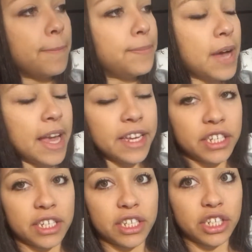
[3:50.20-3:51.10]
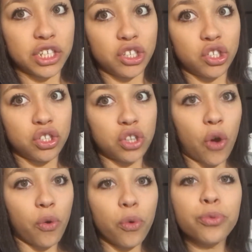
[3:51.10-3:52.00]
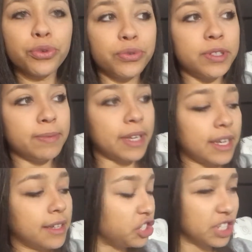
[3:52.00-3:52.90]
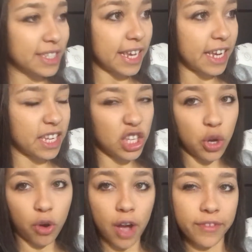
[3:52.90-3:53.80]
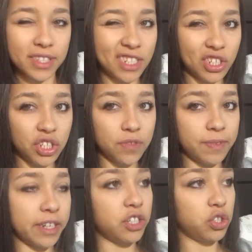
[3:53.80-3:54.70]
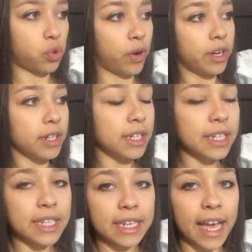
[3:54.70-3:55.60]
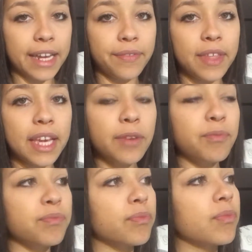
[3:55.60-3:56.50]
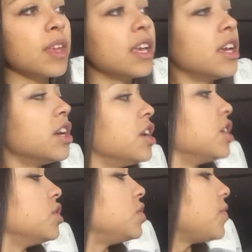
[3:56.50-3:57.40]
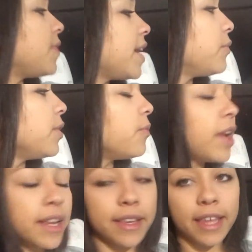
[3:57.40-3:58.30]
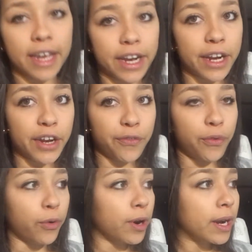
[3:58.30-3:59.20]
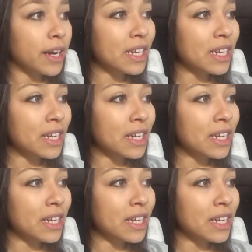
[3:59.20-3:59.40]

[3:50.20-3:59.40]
But so rude to me. Just like no conversation, very short kind of thing. So then we wait there for,